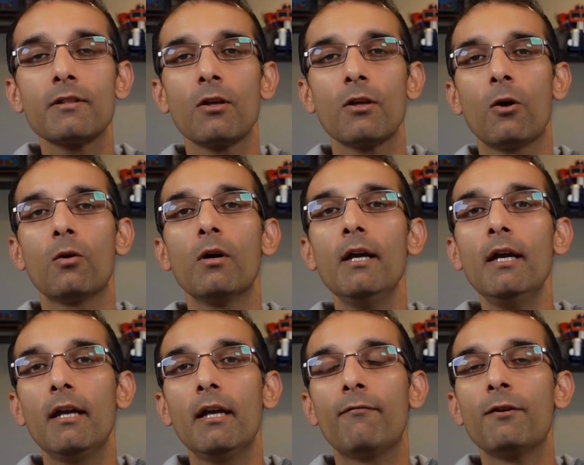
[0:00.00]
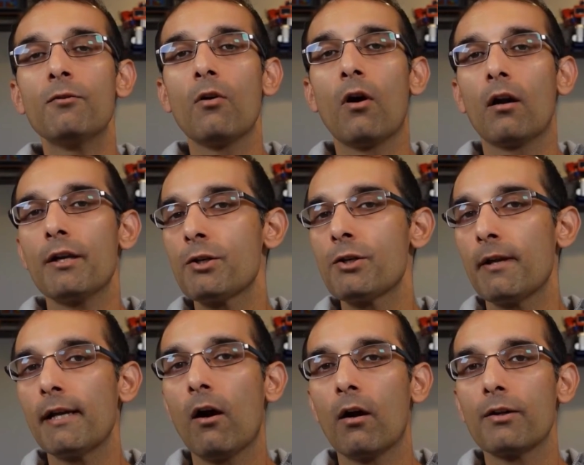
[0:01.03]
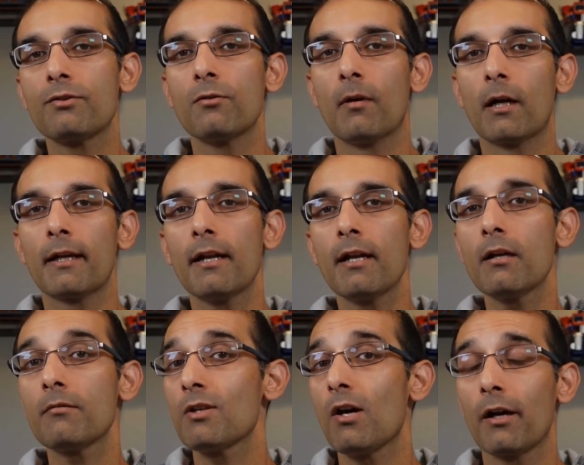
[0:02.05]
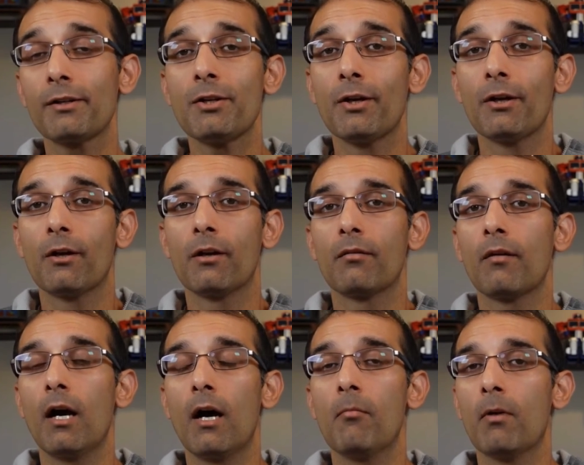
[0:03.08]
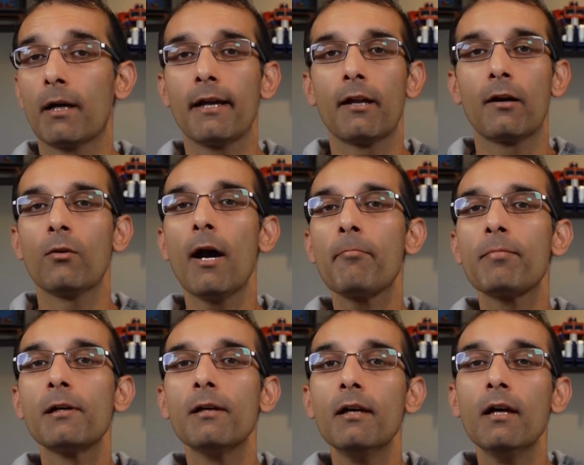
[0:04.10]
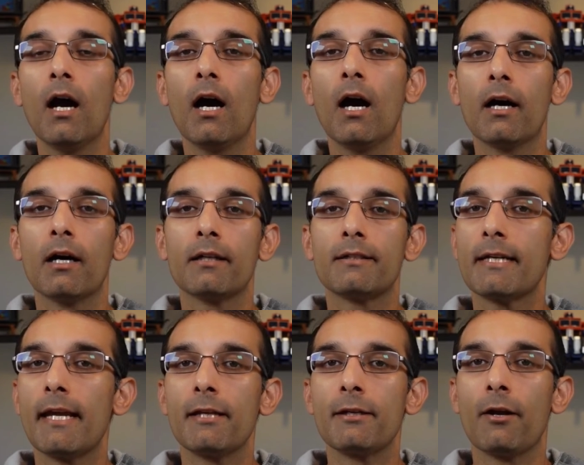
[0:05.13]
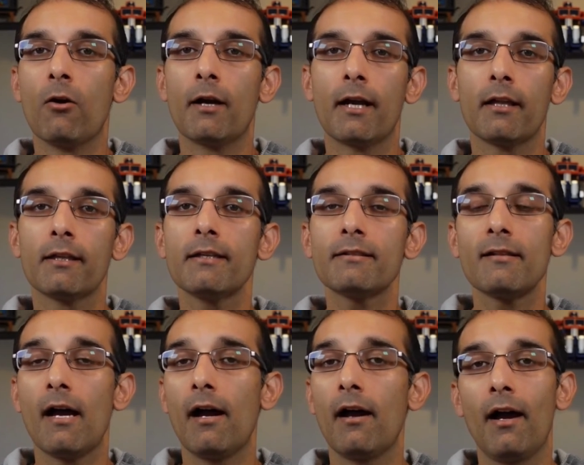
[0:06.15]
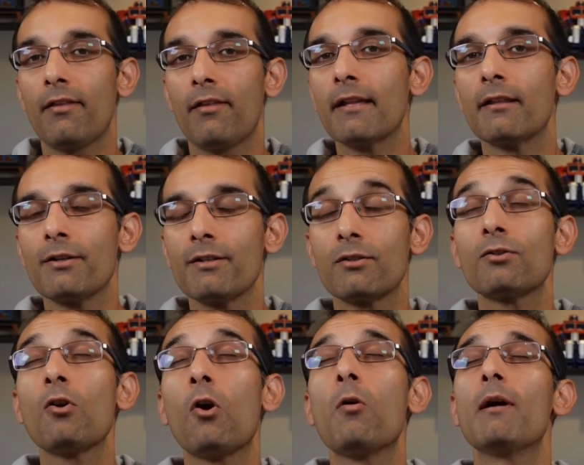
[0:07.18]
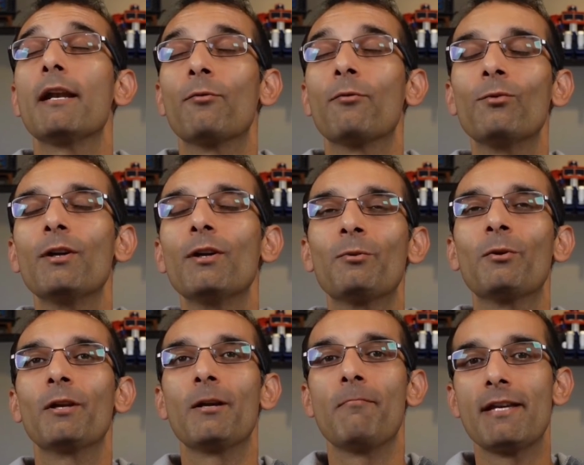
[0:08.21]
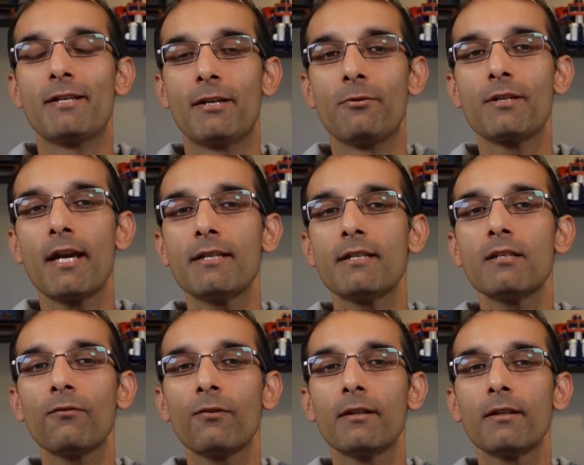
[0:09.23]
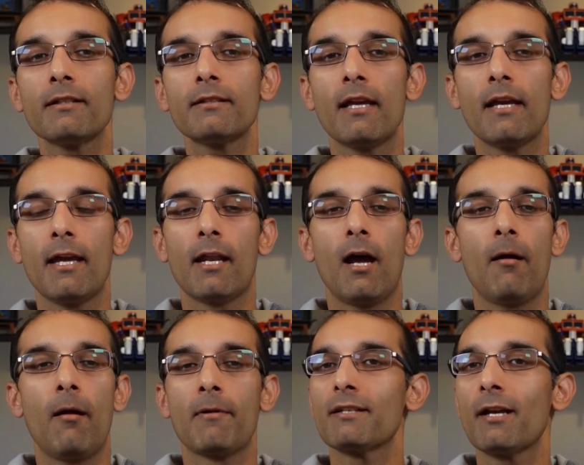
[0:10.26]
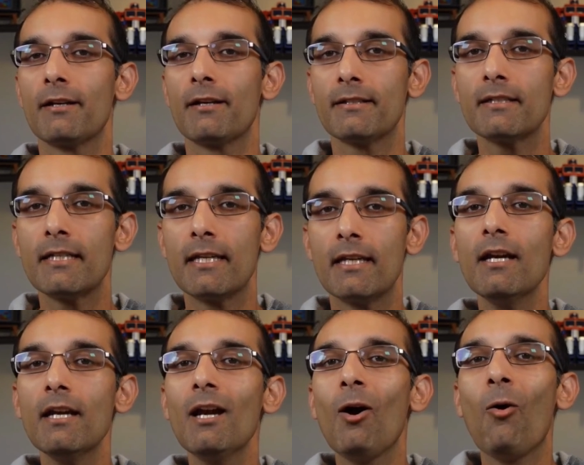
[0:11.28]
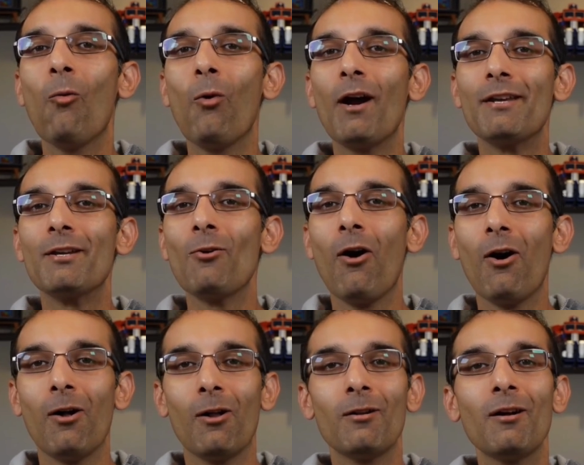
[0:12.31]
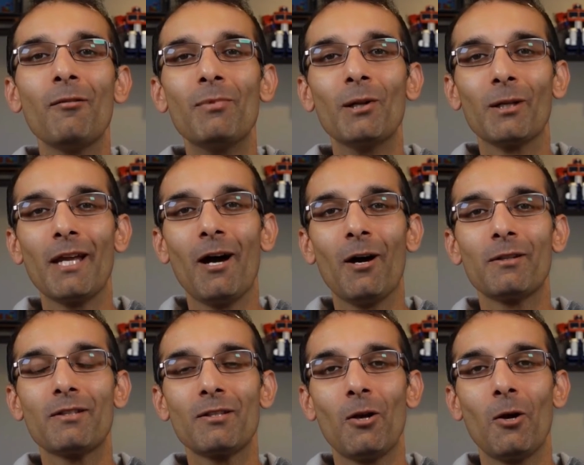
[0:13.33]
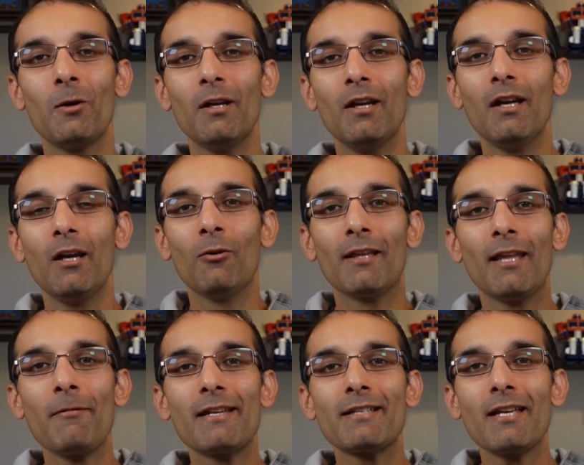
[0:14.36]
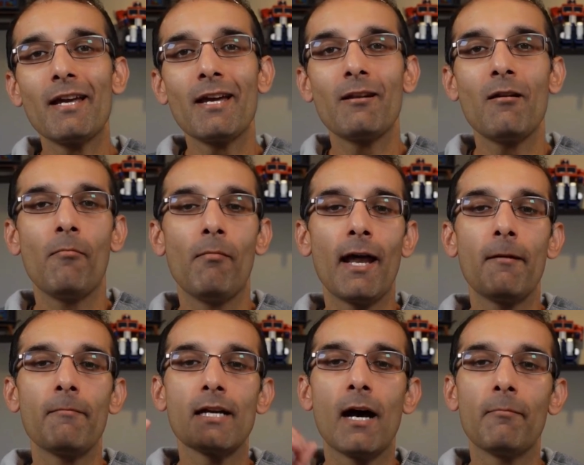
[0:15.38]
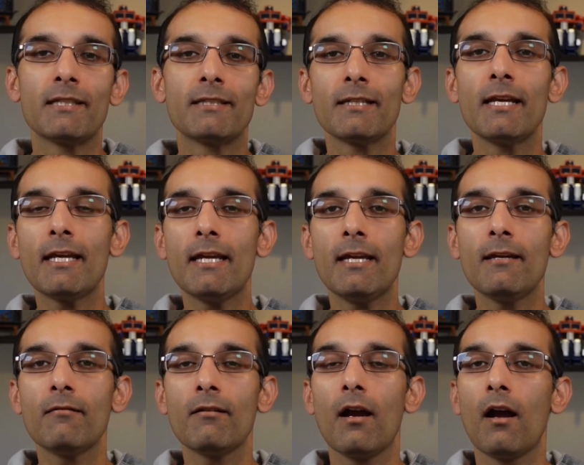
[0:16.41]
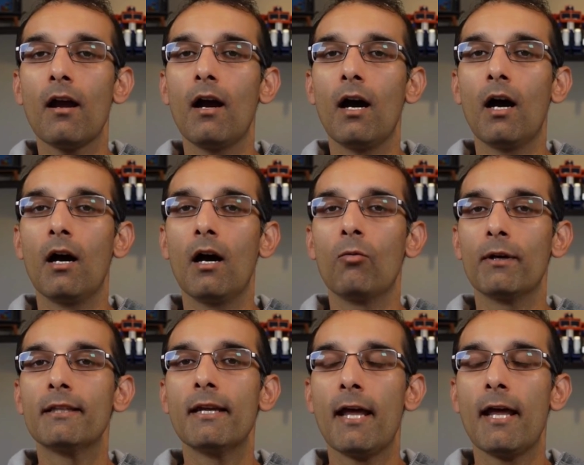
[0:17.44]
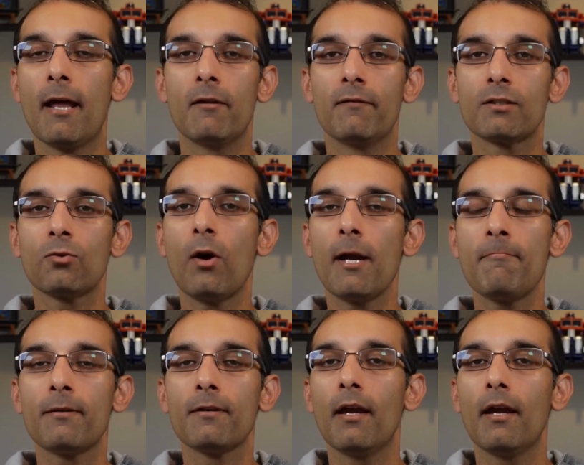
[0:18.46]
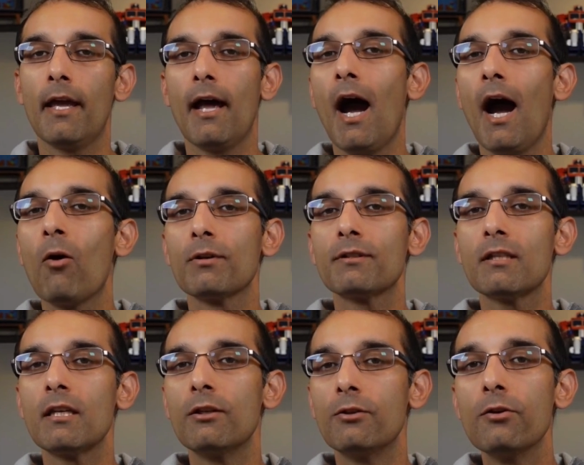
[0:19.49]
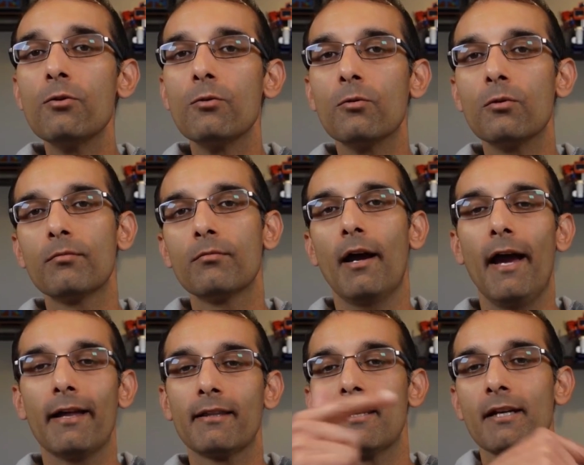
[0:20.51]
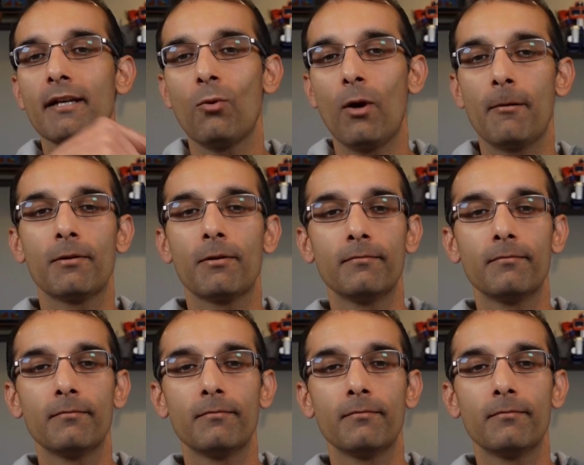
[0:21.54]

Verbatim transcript: So if you are issuing cards through Marqeta, talk to your uh, rep. Uh, to get you going on this. I, I, think there's so many really, really amazing use cases for this, and I'm excited to see what you all build out. So, with that being said, my name is Ahmed Siddiqui uh, with the Anatomy of the Swipe, and I will see you at the next swipe.